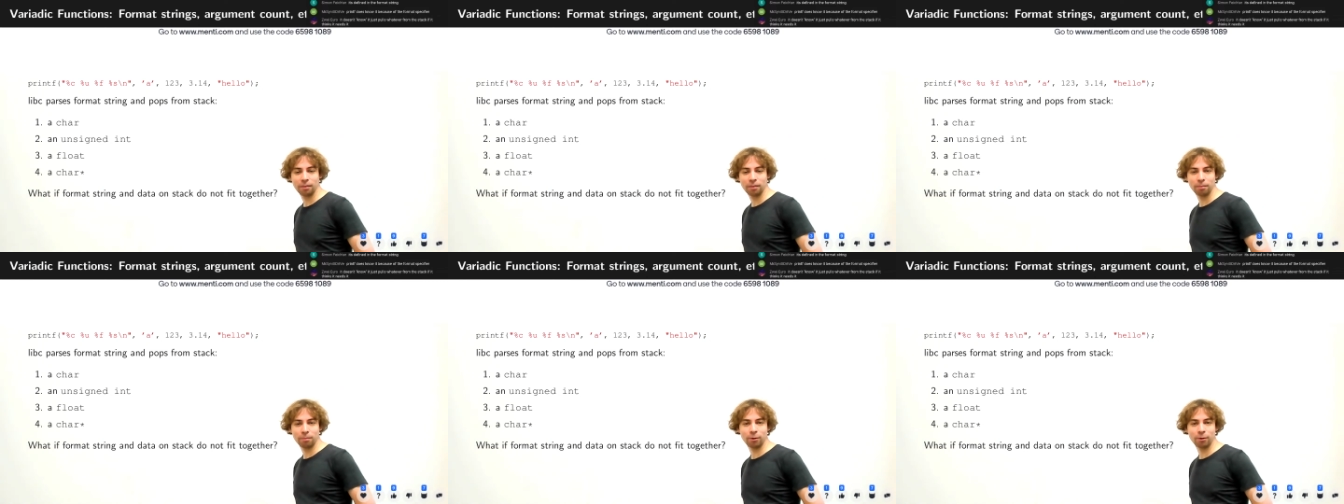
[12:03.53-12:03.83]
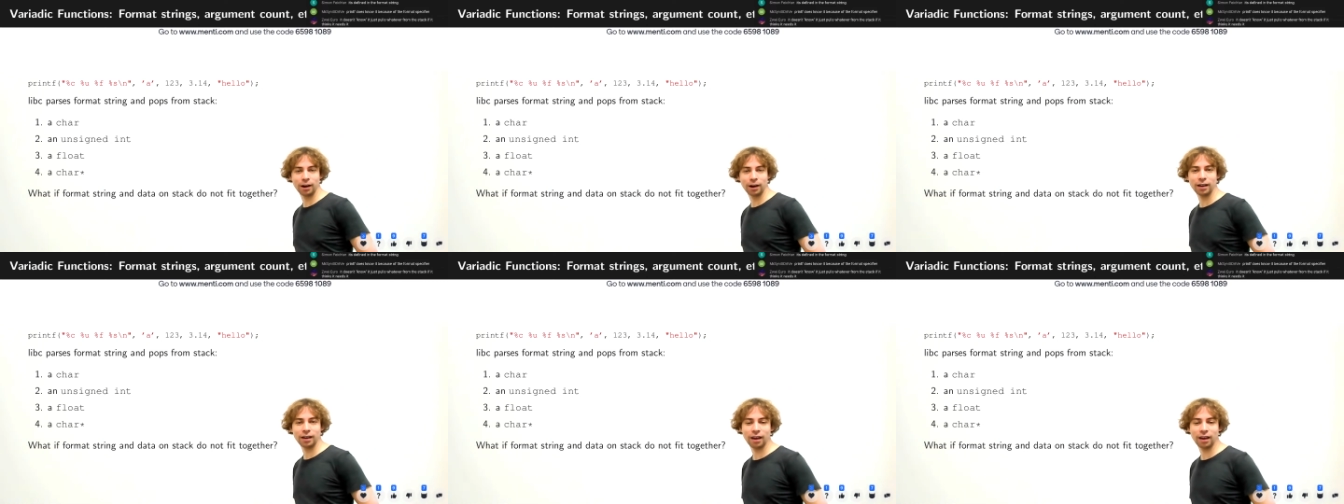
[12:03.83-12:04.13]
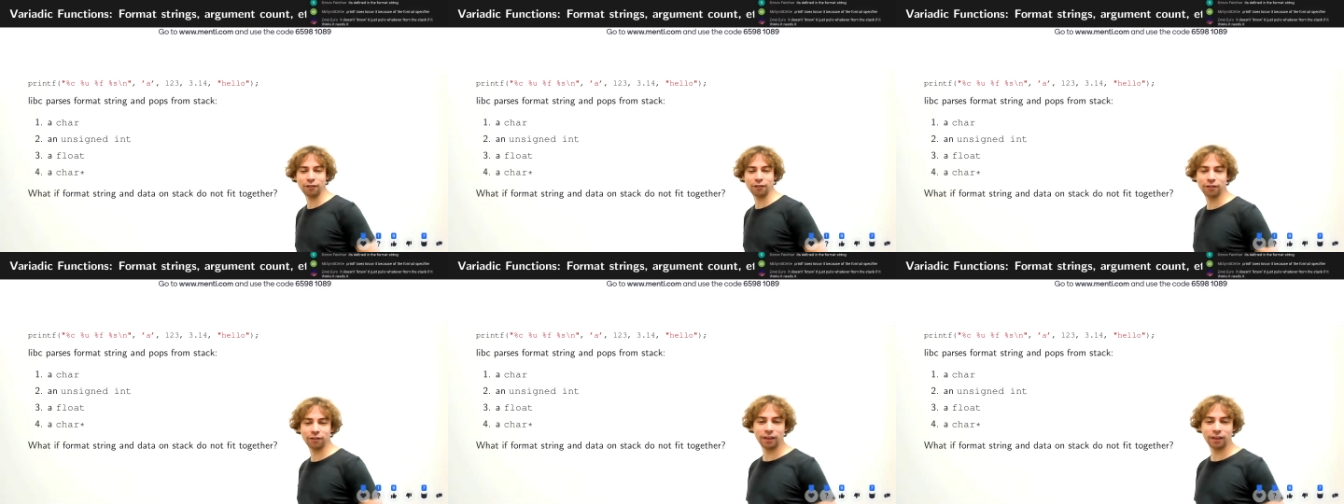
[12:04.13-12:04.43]

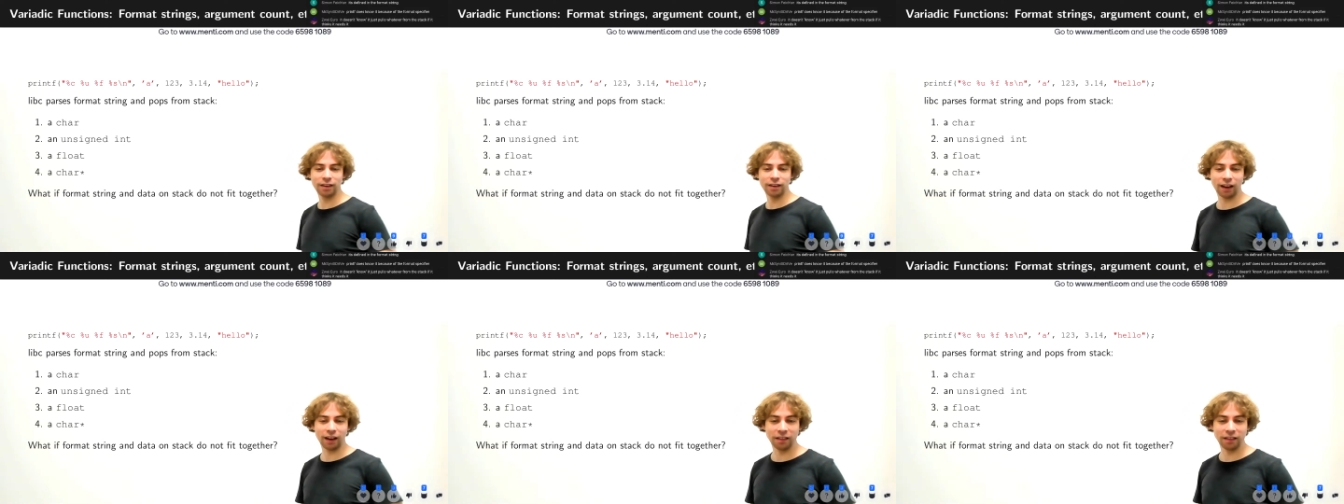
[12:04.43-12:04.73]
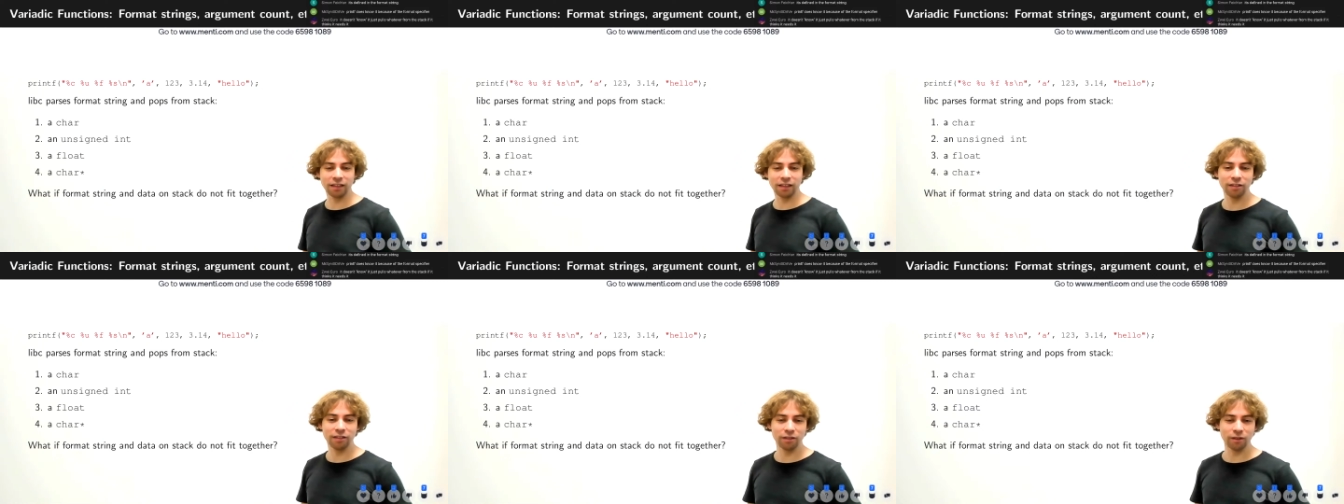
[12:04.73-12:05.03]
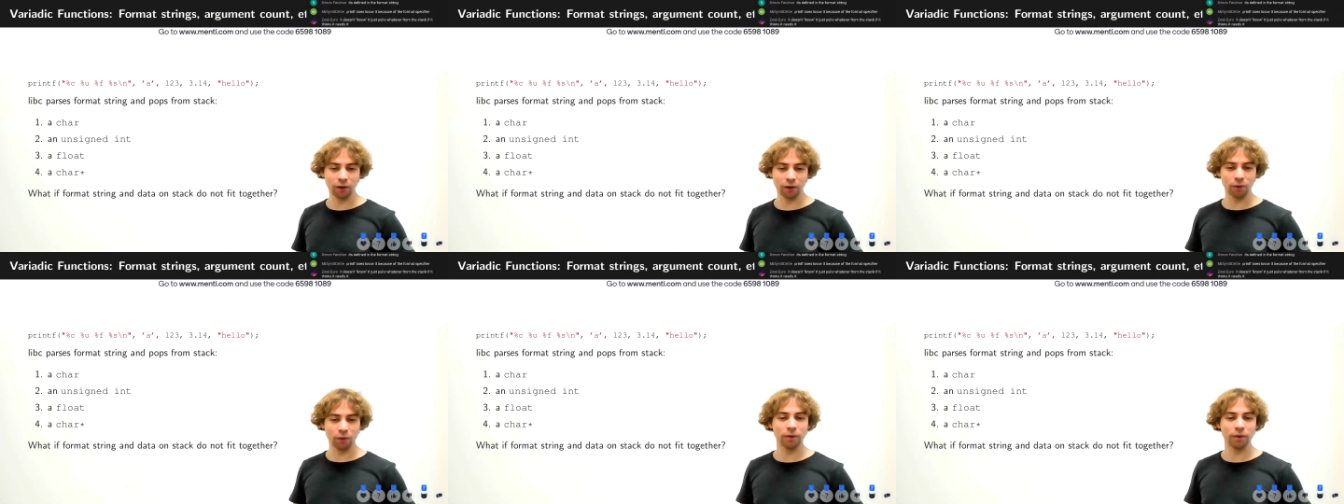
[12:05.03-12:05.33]
Printf doesn't
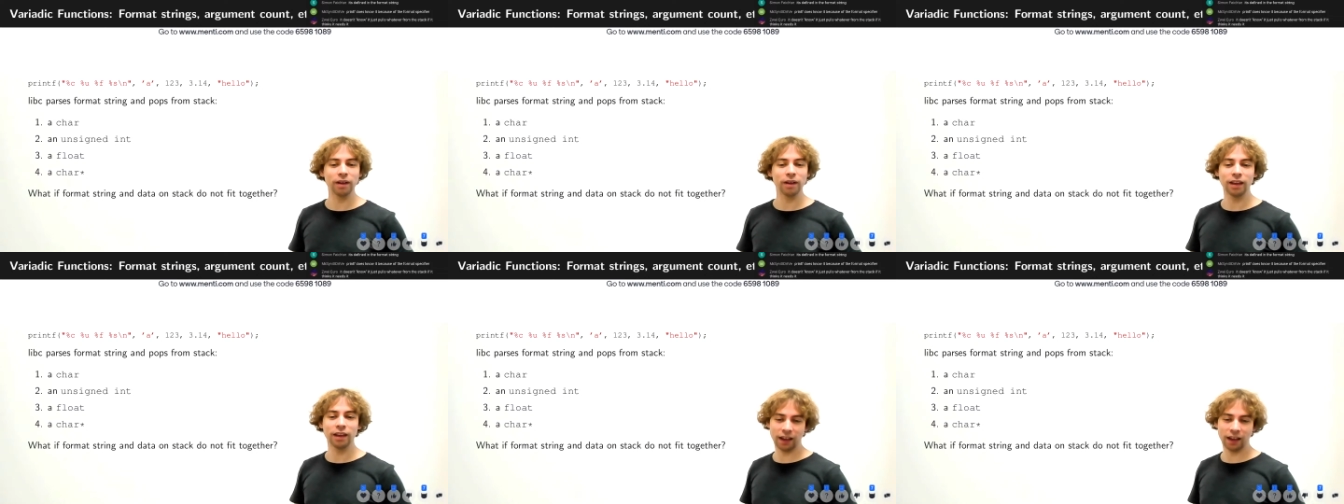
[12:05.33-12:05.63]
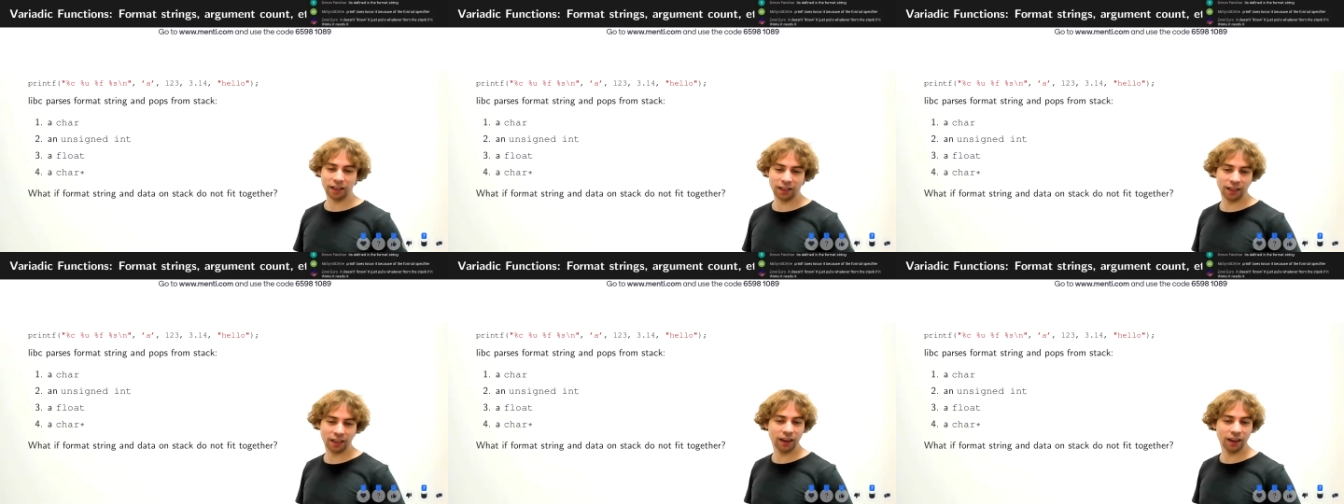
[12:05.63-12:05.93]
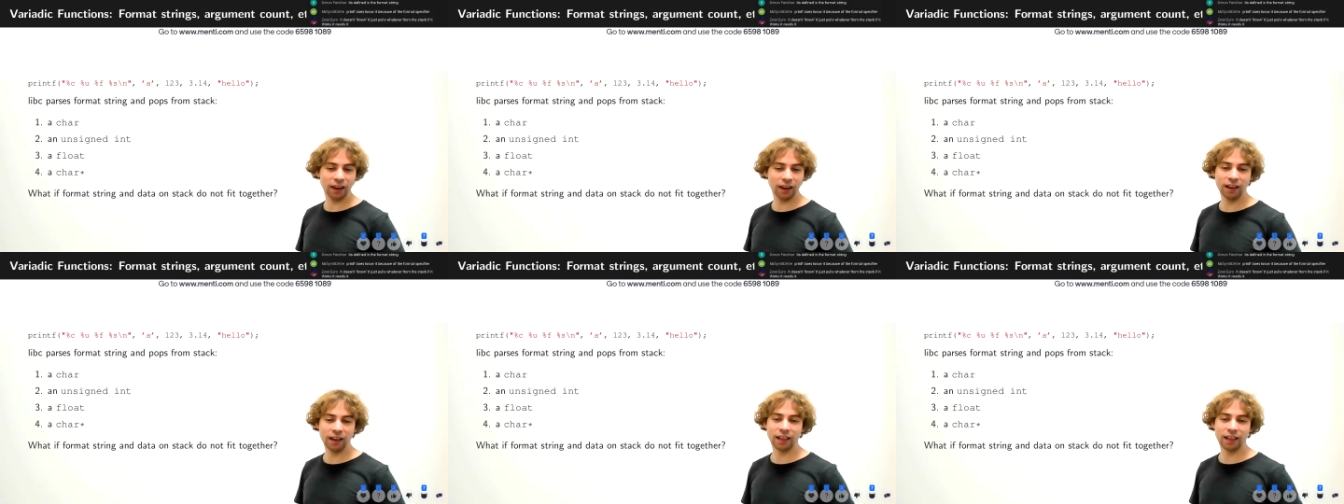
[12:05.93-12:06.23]
know, yes,
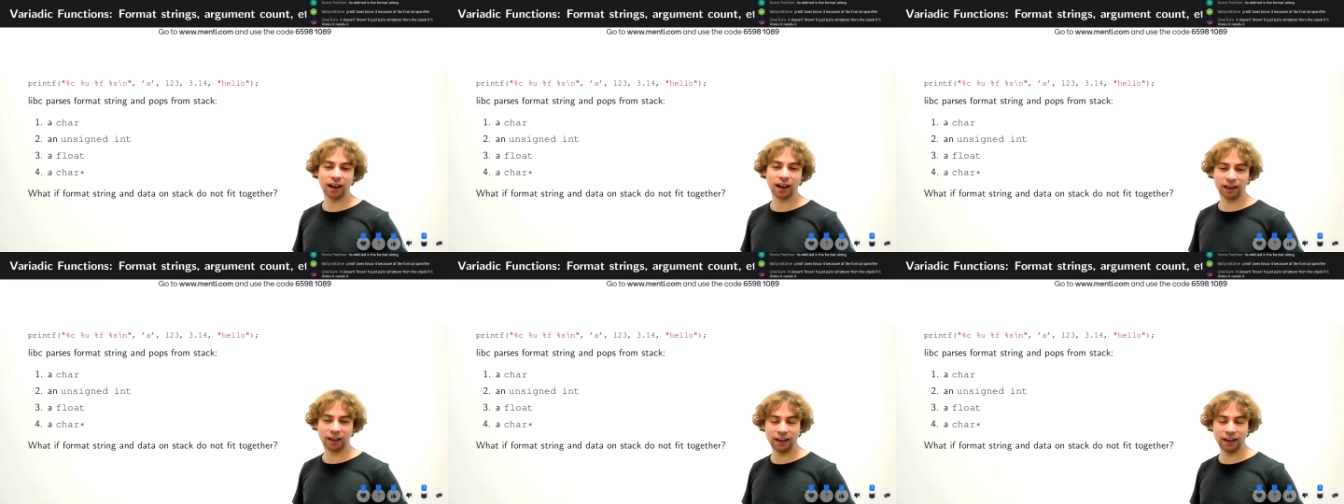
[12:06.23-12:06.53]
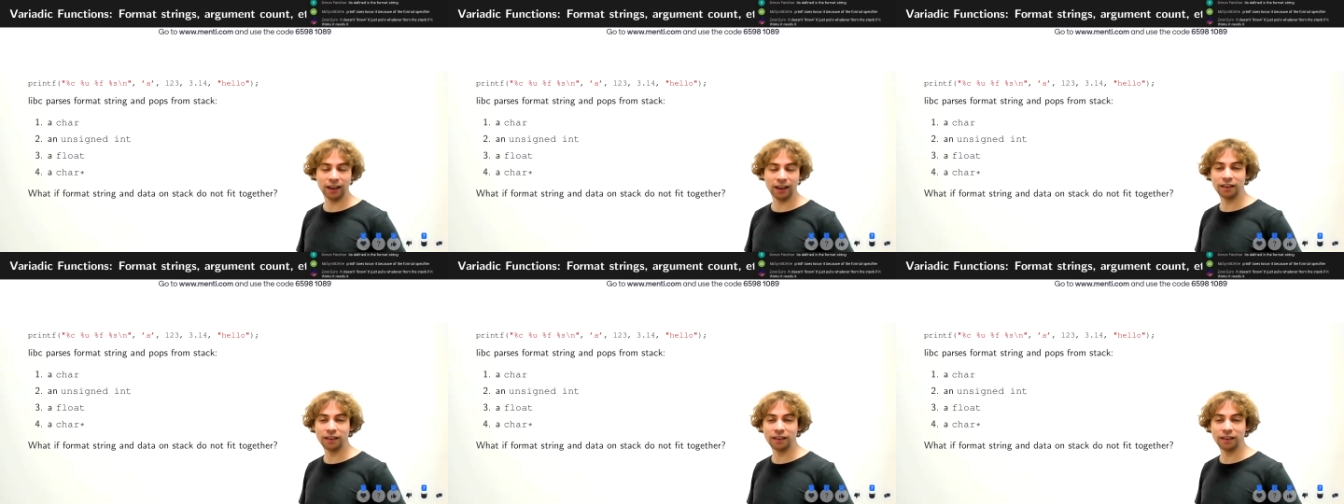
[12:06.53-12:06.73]
exactly.